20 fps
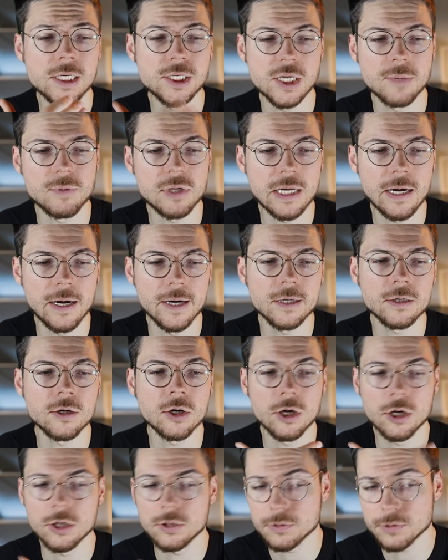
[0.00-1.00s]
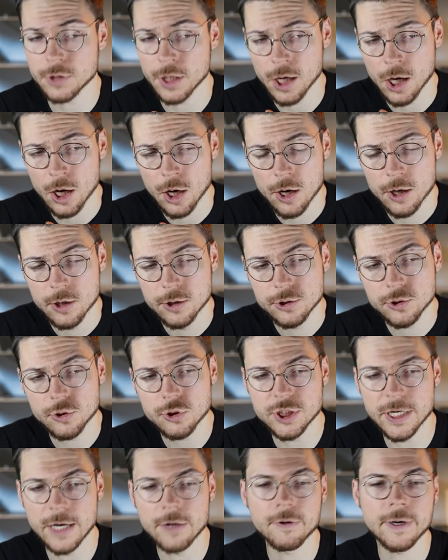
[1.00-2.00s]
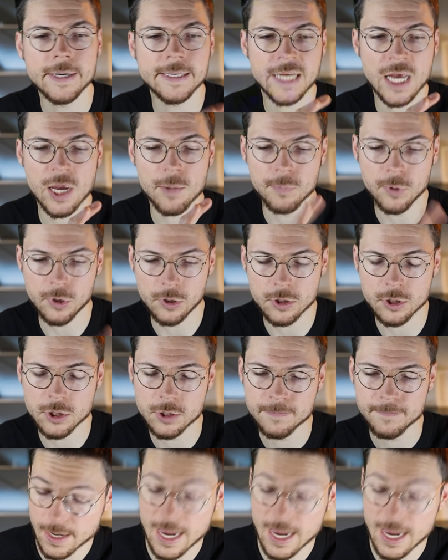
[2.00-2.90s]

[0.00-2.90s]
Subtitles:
Gemini, Claude to generate a book.